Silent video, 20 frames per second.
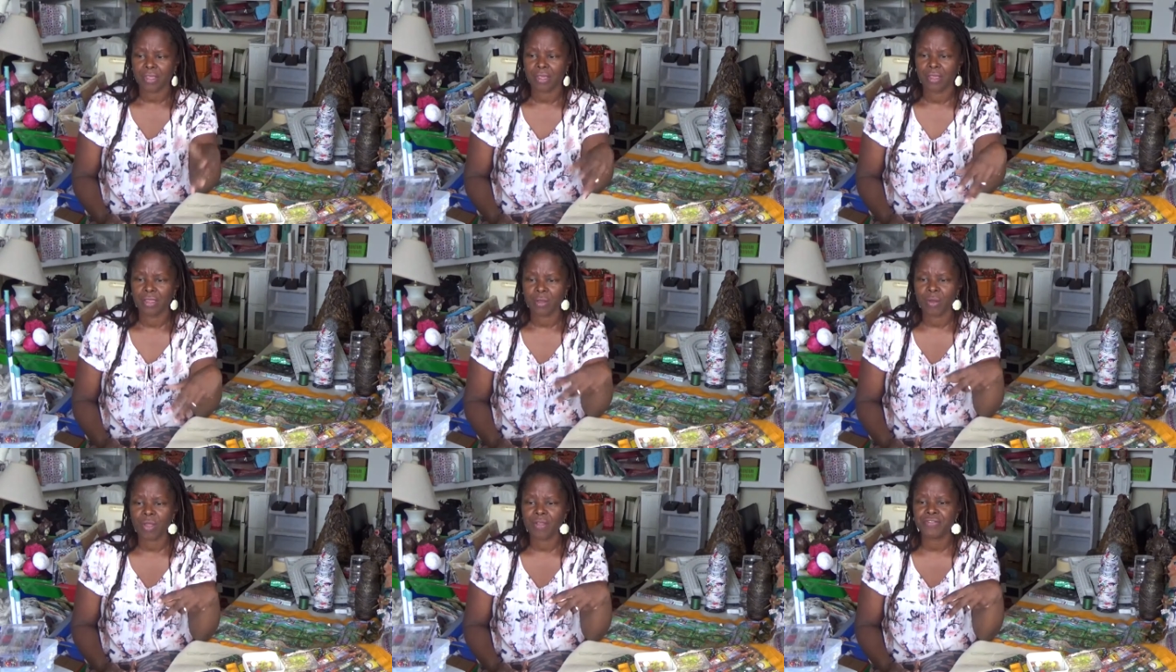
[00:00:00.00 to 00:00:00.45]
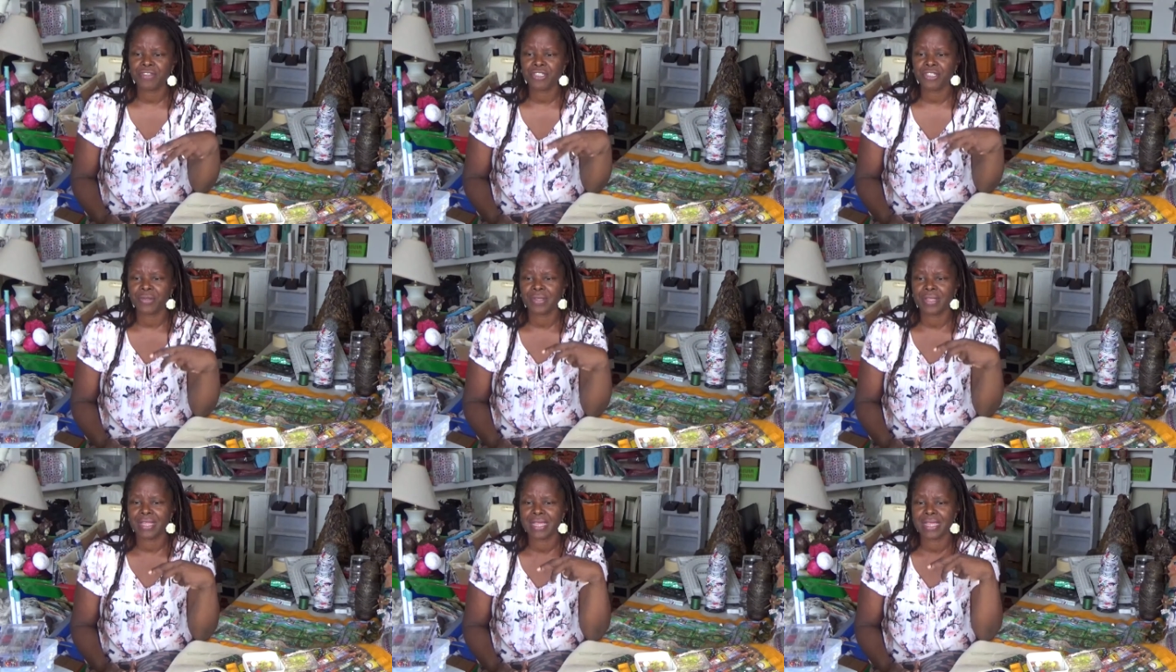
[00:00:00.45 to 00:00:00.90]
so after
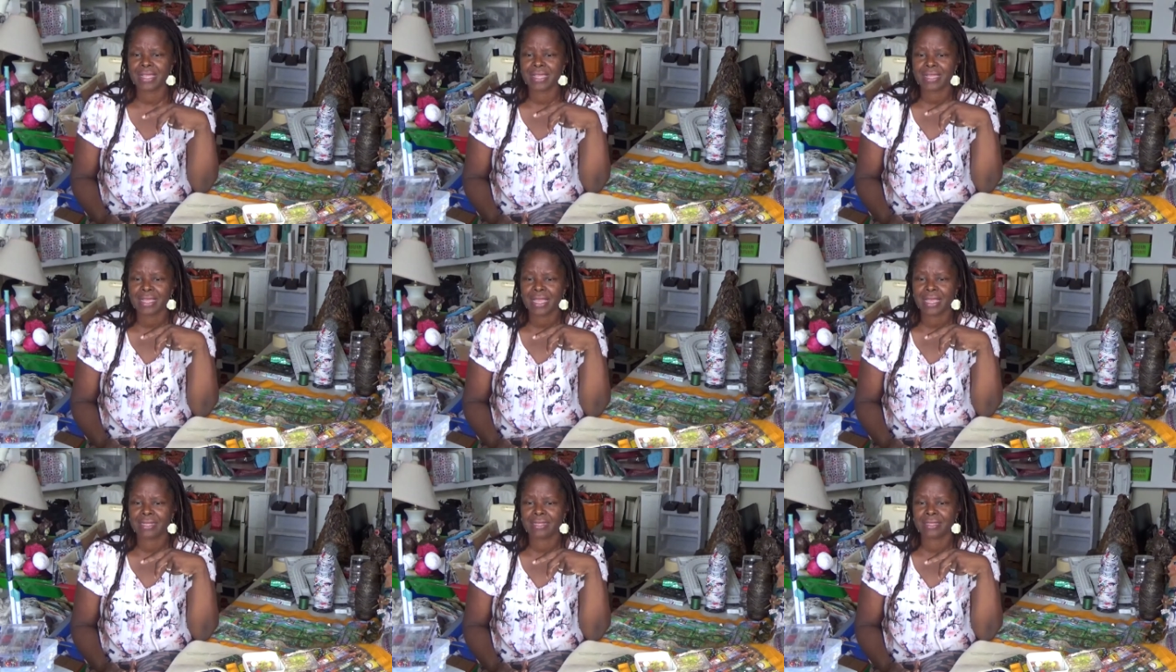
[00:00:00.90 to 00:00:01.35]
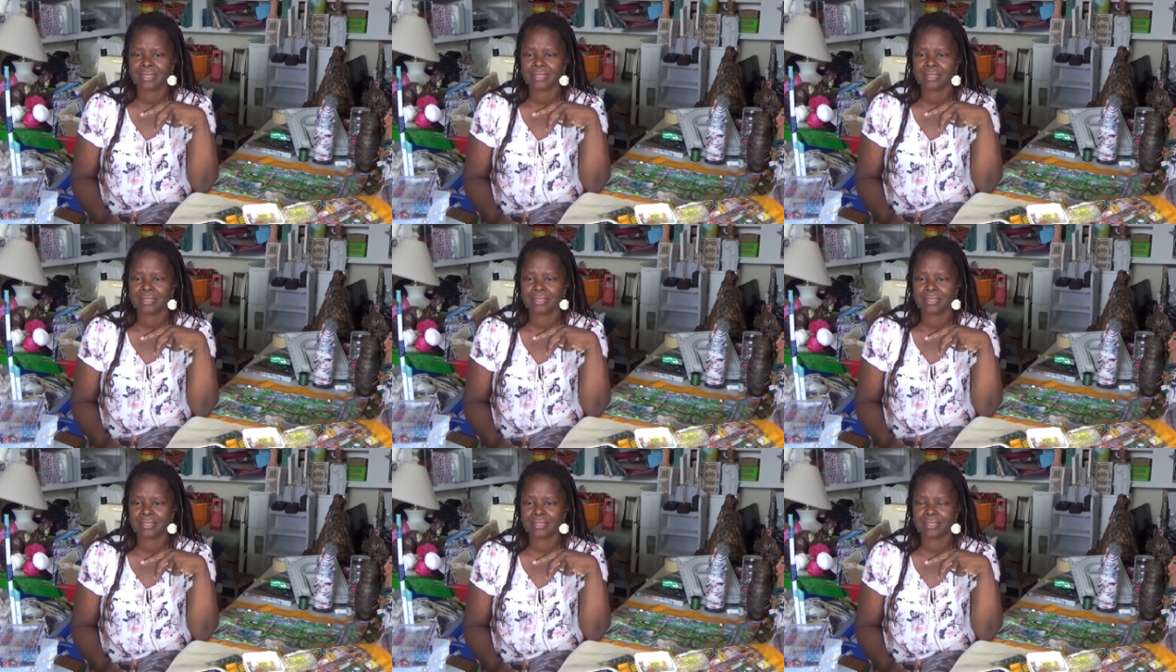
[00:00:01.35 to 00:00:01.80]
doing
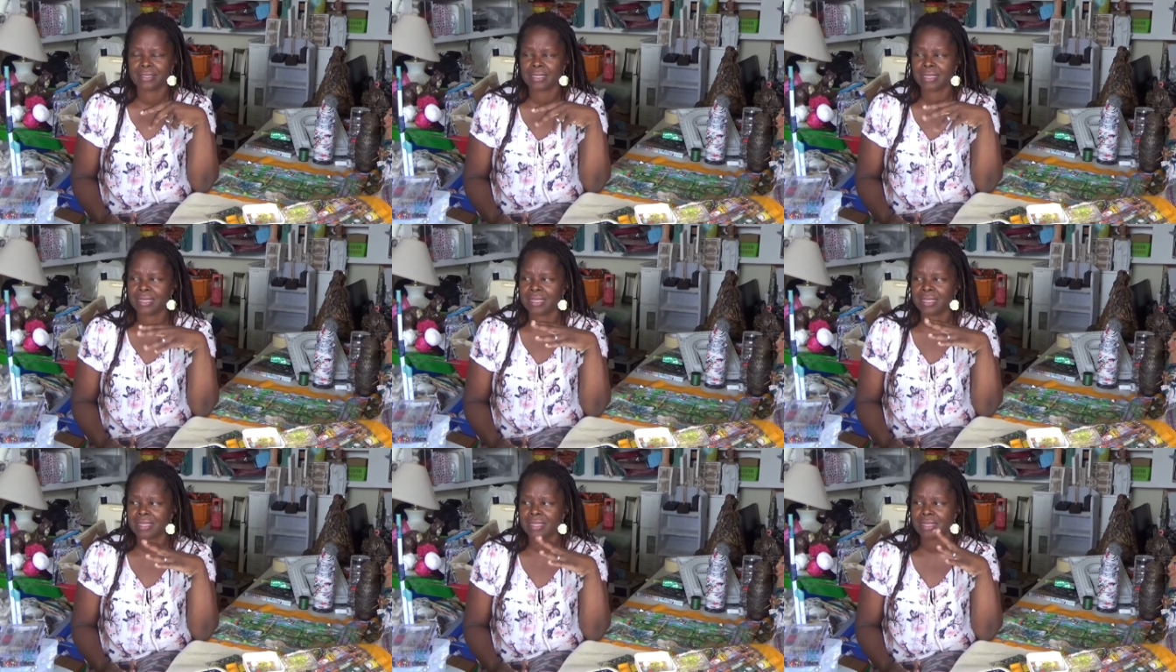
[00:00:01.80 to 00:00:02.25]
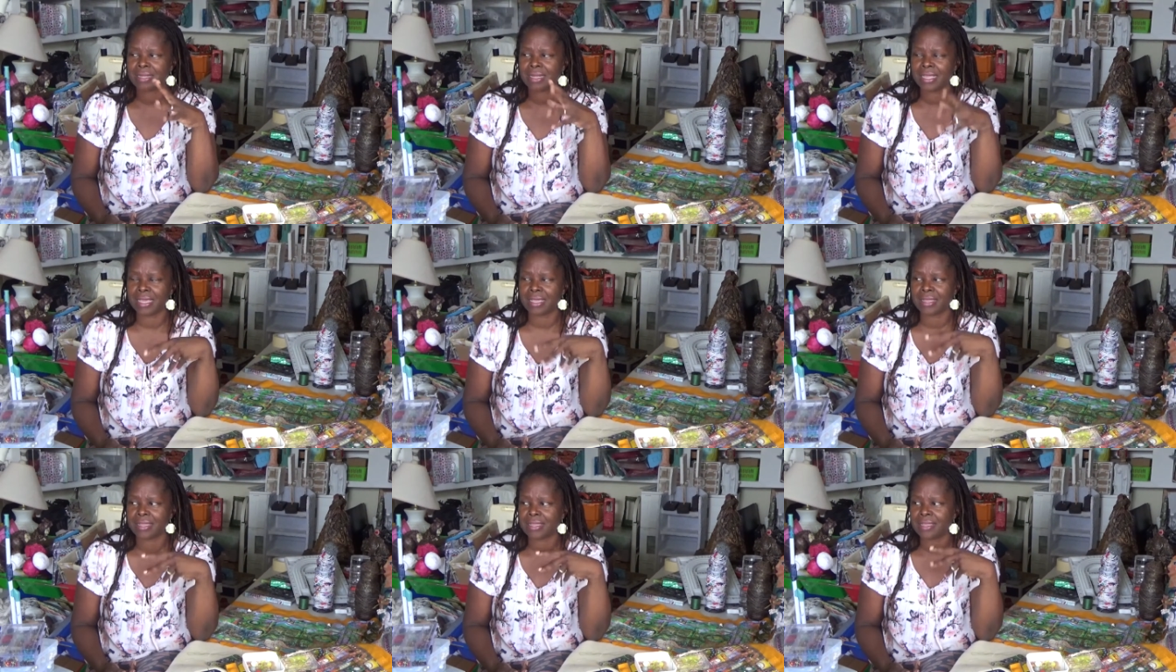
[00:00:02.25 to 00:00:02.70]
these
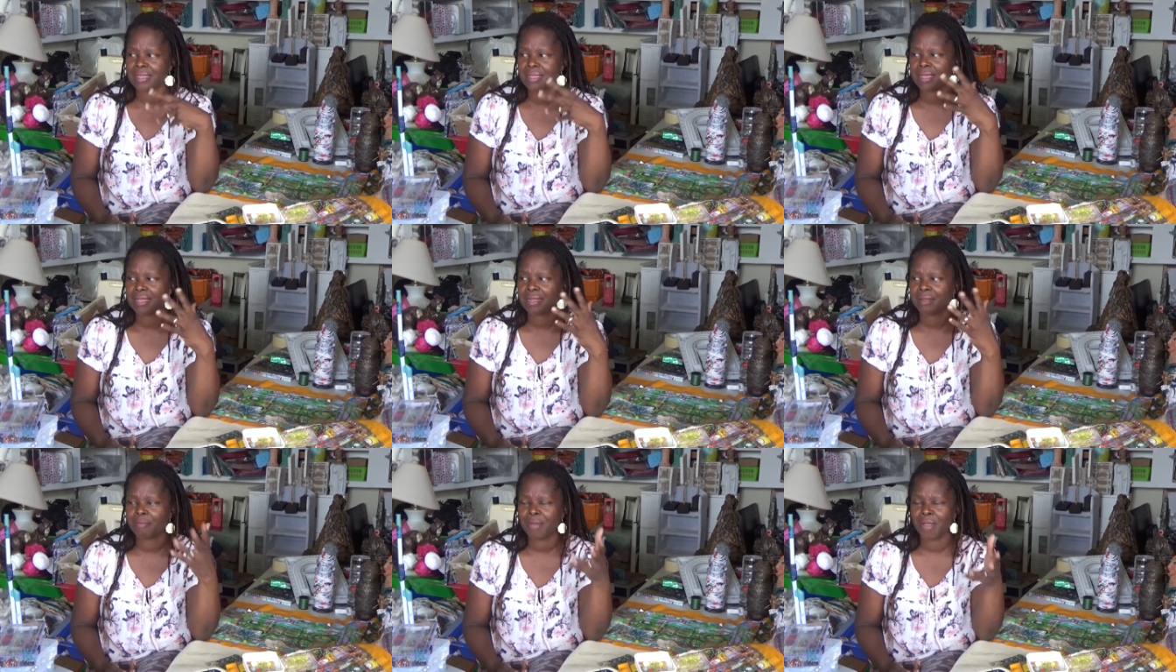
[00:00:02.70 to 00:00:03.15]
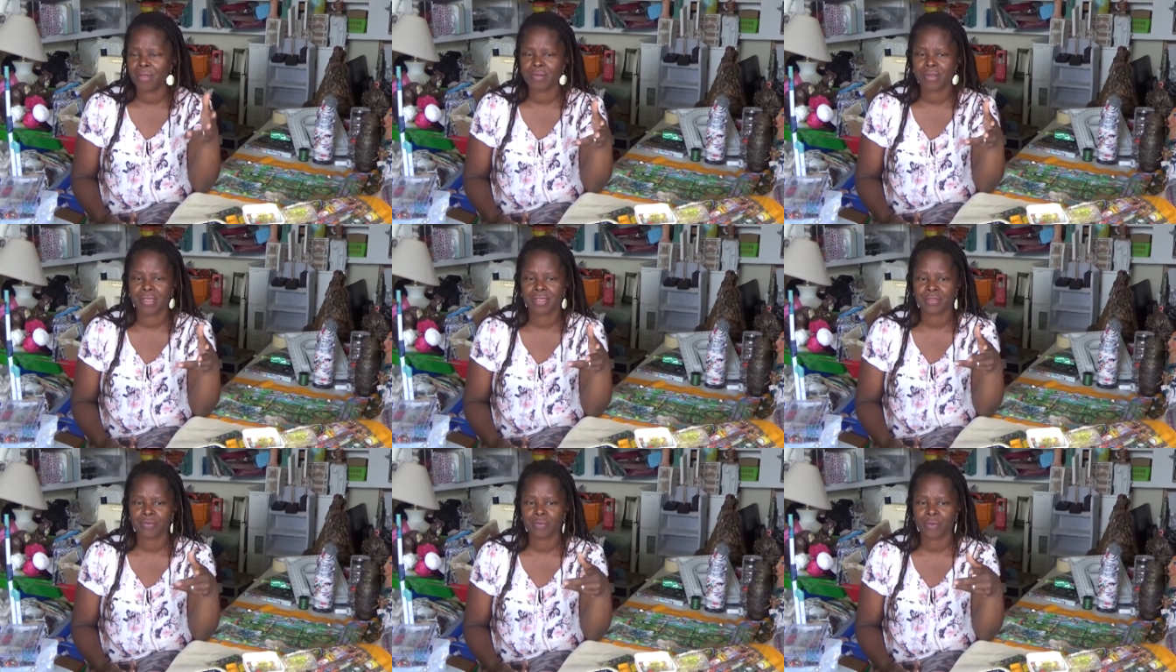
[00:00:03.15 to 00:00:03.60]
lists, and a
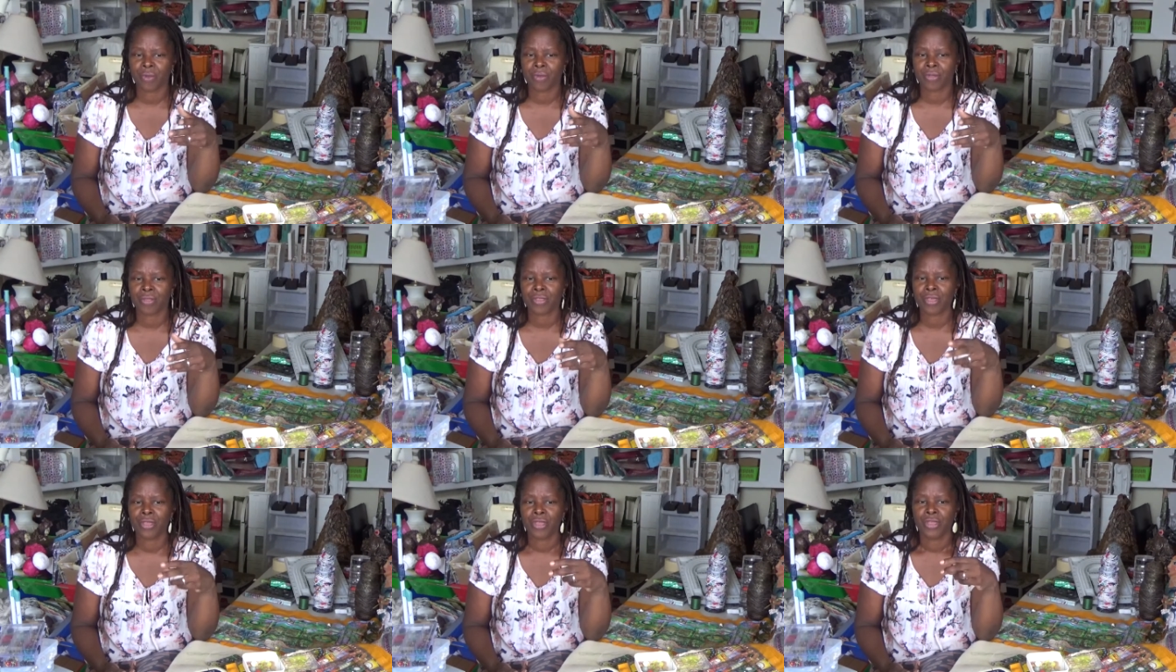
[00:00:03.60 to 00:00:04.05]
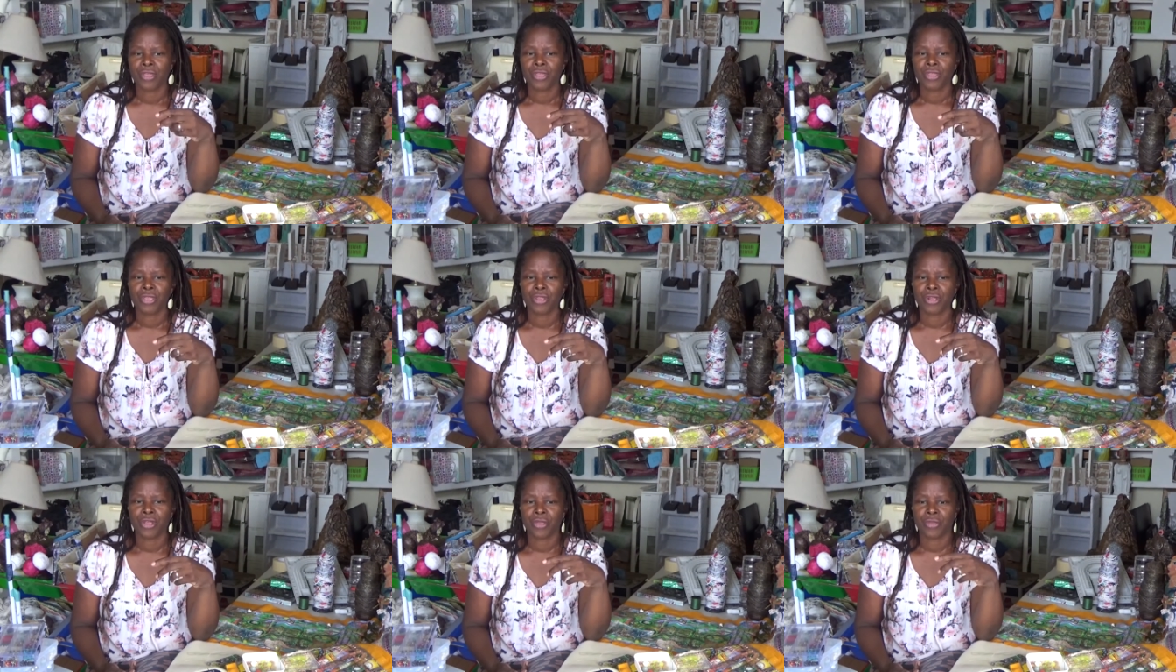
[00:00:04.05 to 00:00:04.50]
bonus was,
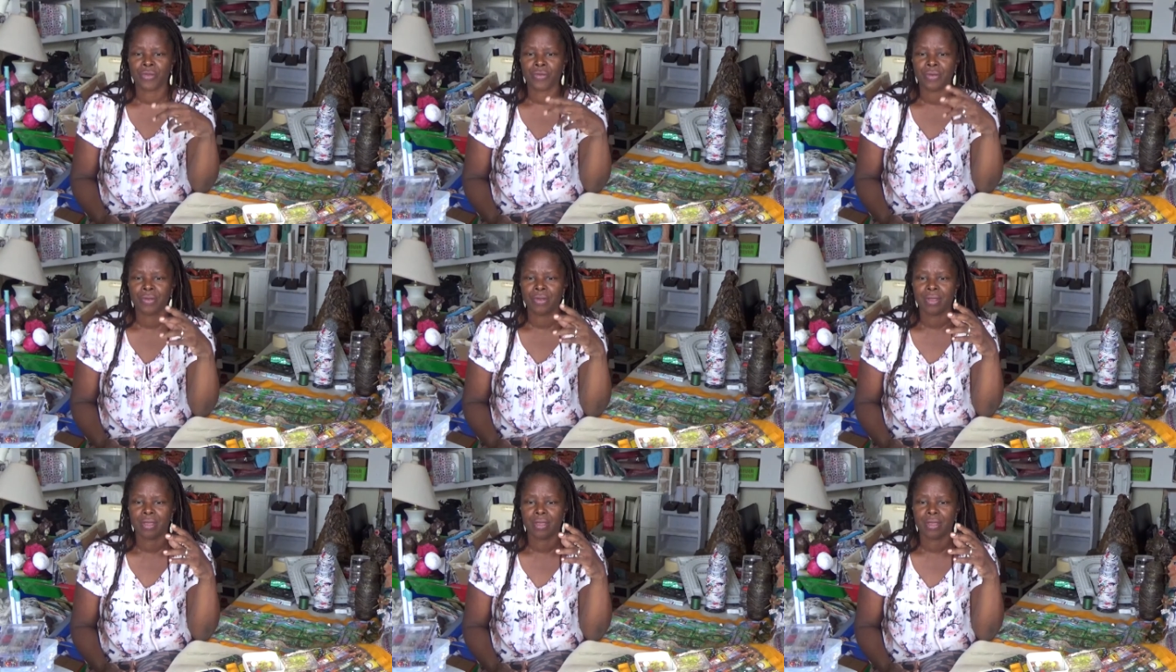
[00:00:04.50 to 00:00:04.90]
you know,